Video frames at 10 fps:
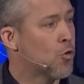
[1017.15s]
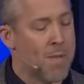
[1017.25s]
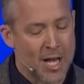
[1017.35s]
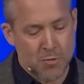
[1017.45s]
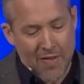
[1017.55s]

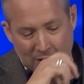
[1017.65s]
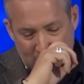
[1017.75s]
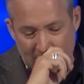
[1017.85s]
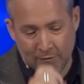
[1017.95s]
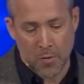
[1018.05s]
Reminds me of that
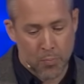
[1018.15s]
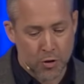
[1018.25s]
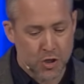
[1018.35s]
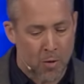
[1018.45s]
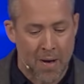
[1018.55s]
scene from
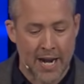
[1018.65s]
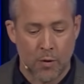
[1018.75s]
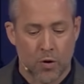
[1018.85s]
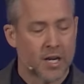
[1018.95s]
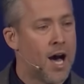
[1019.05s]
Bruce
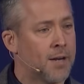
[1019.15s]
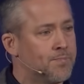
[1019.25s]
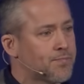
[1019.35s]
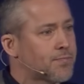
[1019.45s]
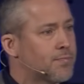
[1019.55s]
Almighty where
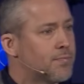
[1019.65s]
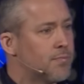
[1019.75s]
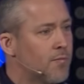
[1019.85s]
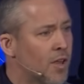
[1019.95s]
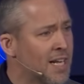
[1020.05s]
God
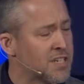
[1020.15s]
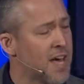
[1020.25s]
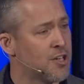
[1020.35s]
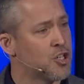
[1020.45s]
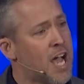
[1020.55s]
lets
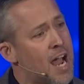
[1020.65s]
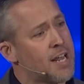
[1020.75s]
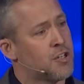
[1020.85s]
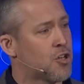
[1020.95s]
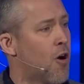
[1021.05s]
that
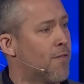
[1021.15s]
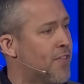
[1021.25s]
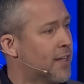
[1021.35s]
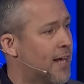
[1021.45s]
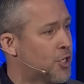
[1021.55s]
shining star of
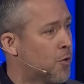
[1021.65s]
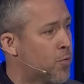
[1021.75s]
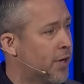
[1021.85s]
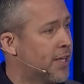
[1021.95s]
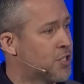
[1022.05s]
theological
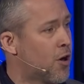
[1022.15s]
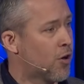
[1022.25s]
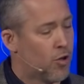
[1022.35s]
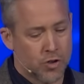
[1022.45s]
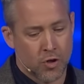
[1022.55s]
brilliance in our
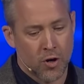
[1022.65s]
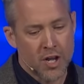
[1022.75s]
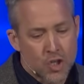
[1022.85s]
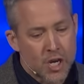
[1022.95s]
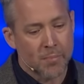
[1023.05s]
culture,
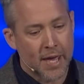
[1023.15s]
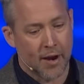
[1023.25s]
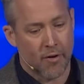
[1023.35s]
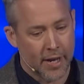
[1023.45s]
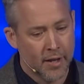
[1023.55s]
Jim
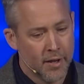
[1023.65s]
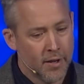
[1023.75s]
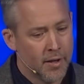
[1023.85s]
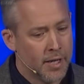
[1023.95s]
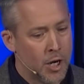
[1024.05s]
Carrey,
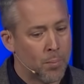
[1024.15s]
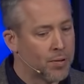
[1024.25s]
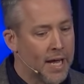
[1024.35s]
you know,